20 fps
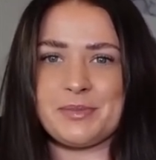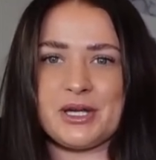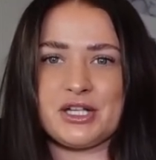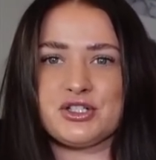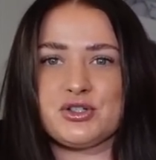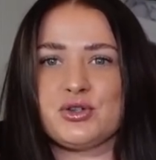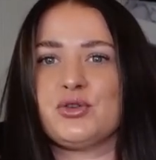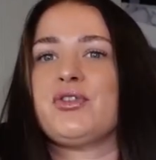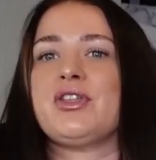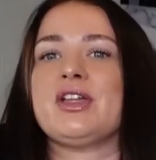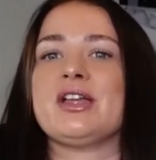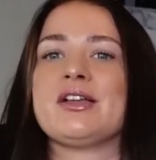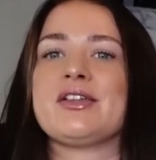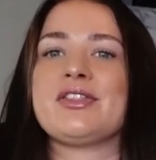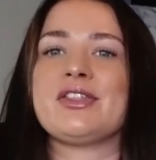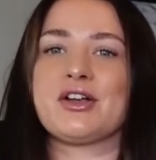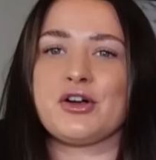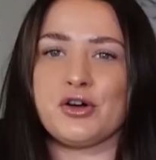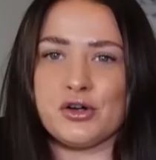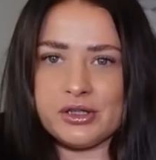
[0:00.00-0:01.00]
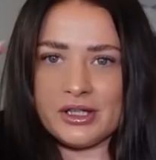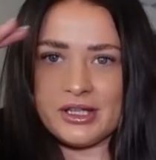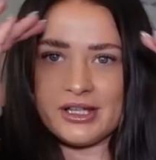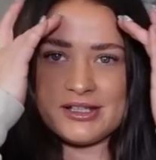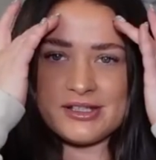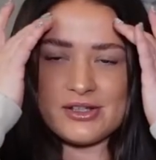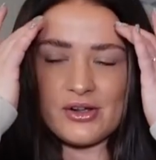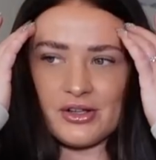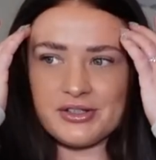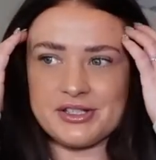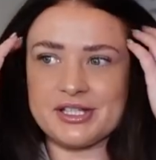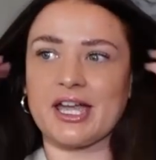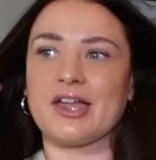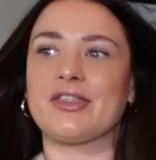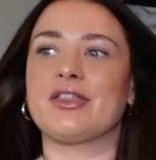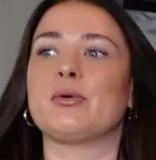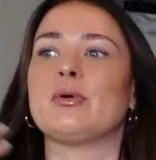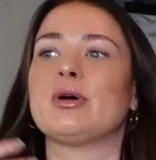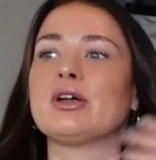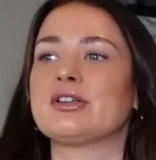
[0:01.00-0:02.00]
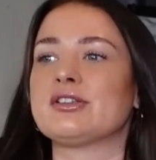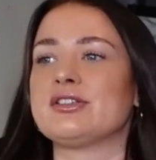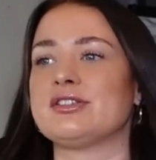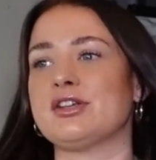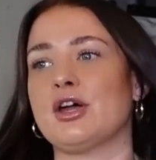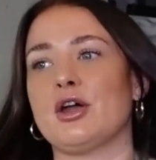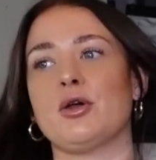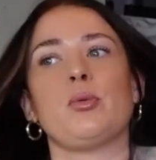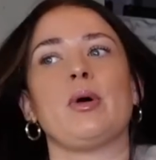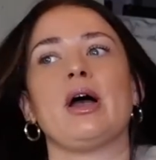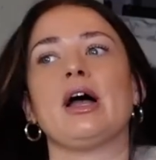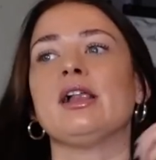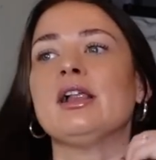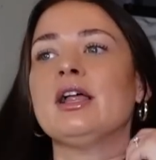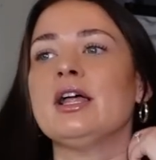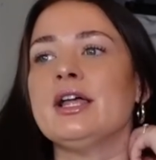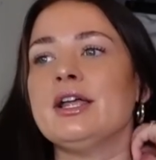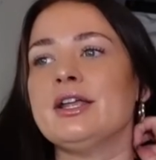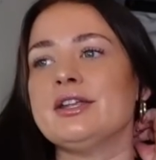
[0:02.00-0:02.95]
But I do think the colours all together work so well.